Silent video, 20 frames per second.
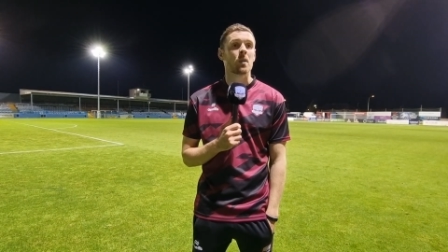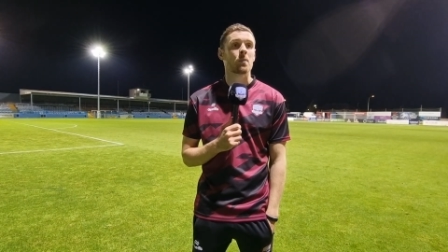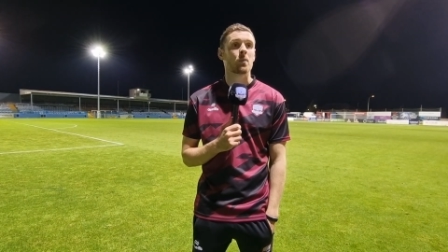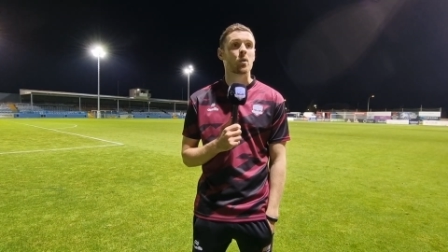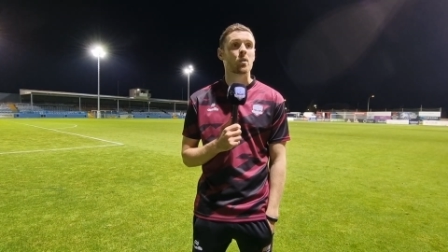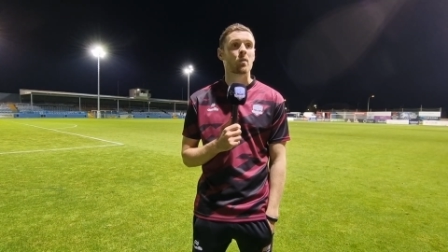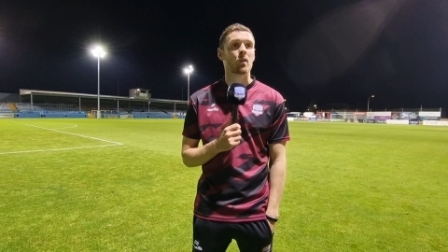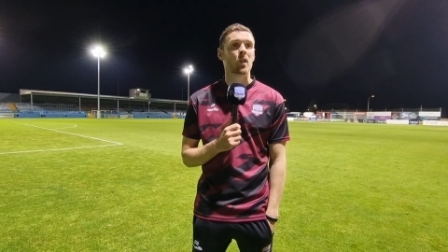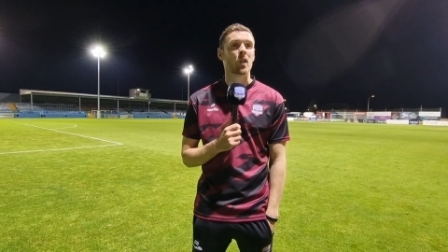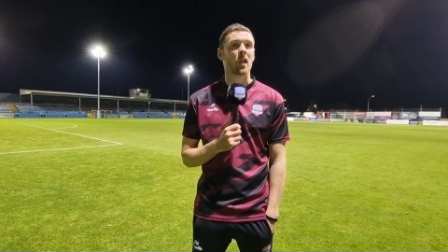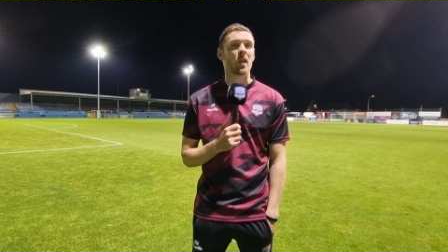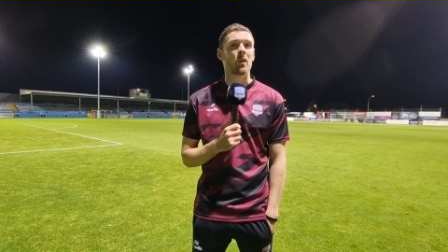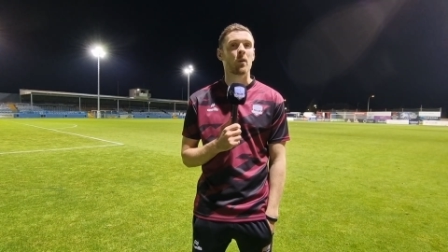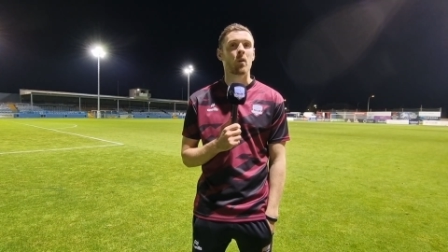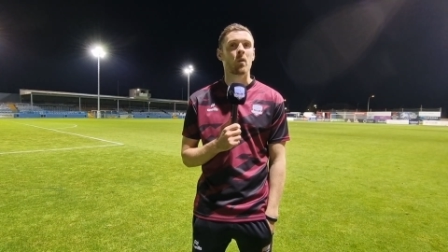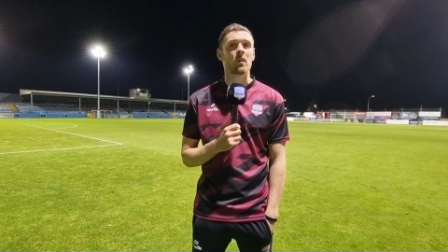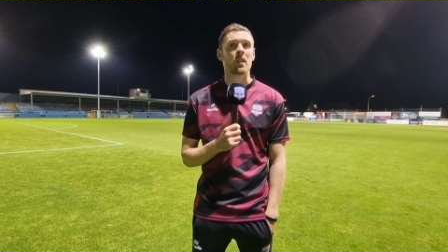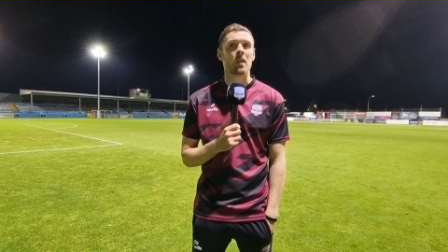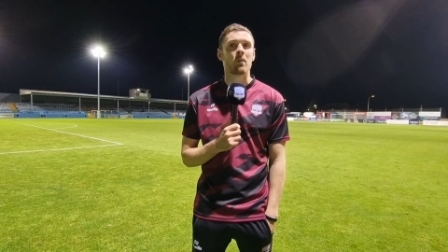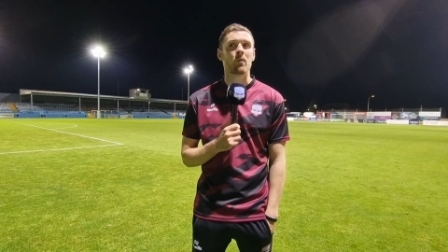I suppose you look at it,
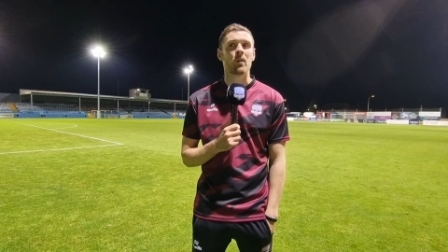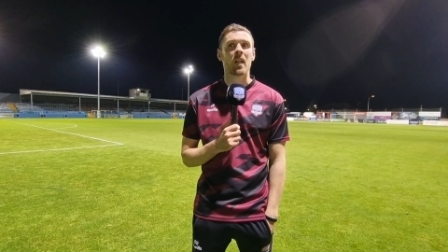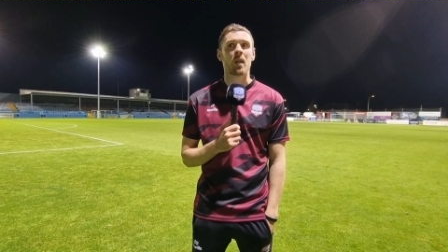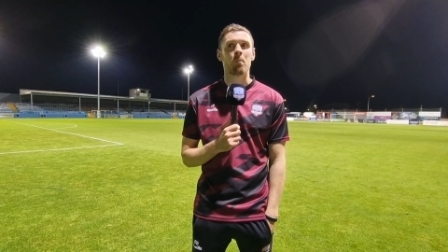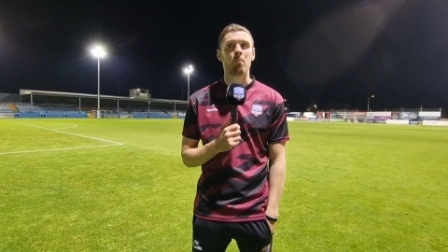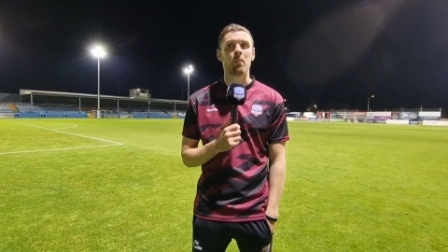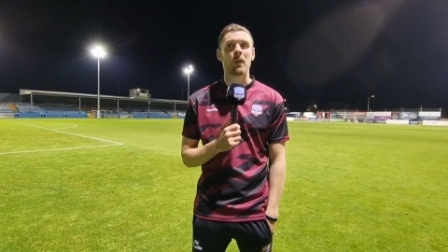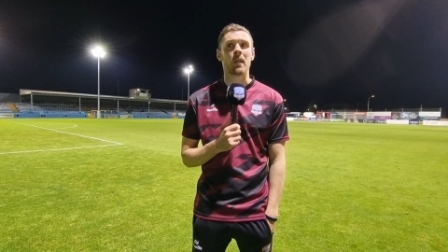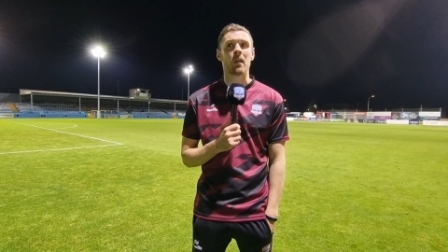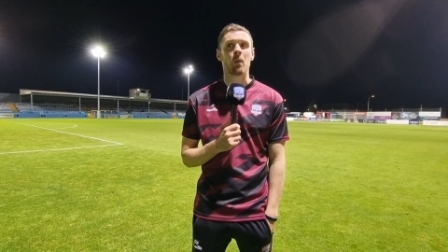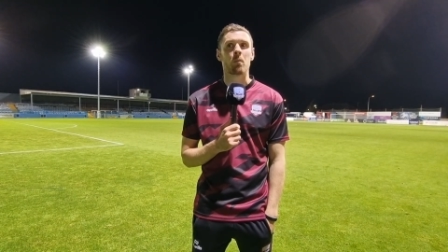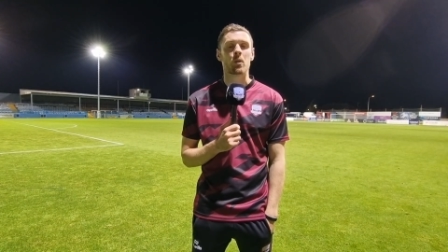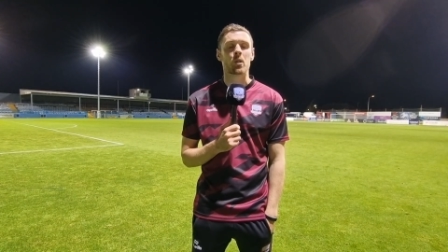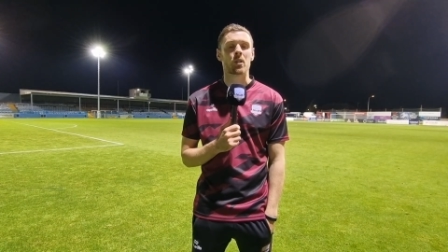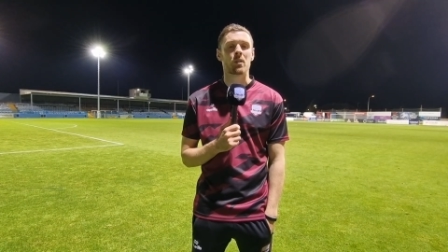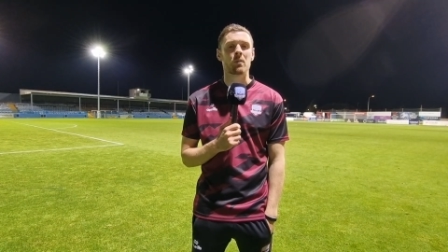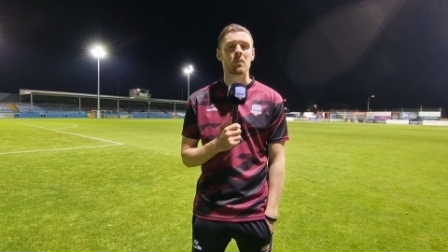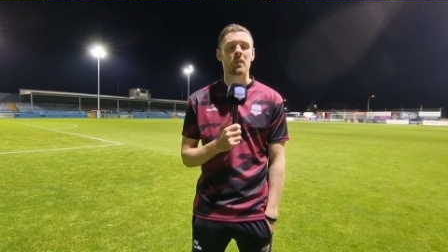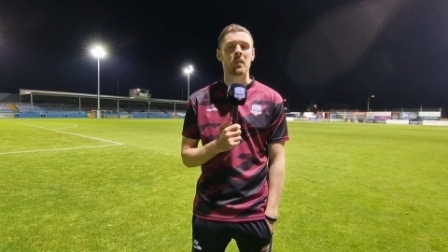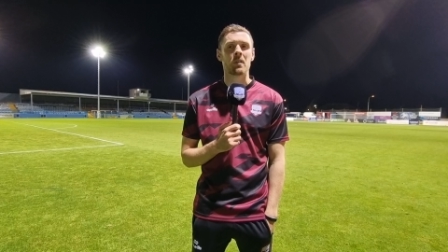North team really had big
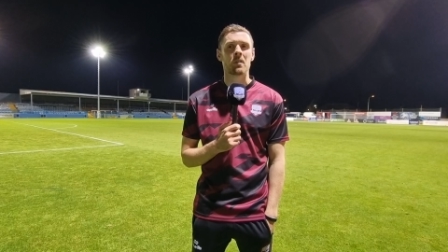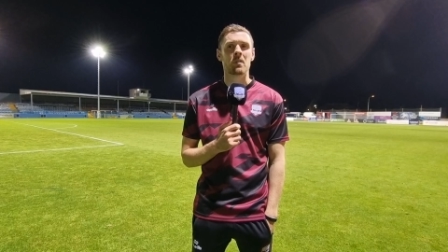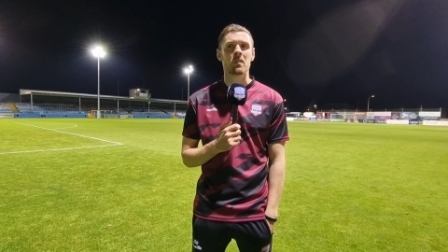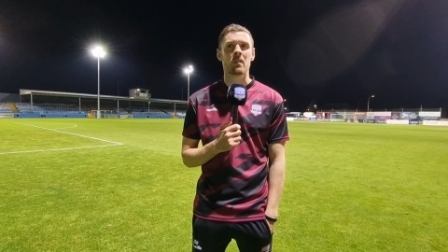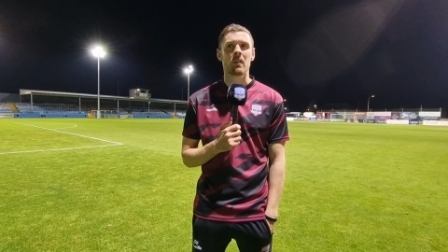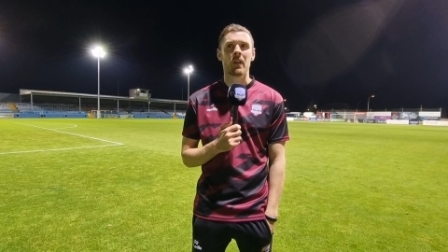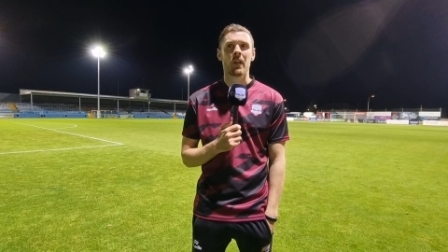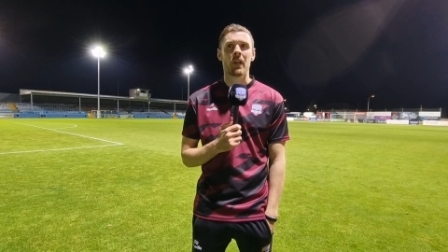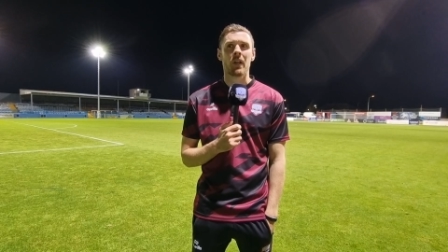opportunities.